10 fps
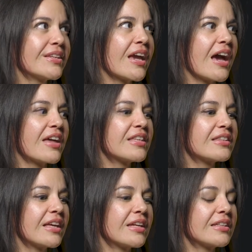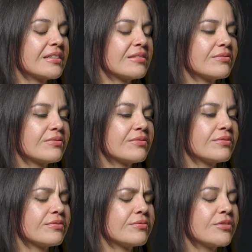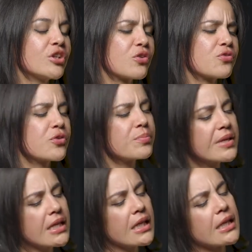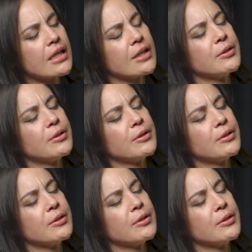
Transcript: Yeah, I think that, you know, for me,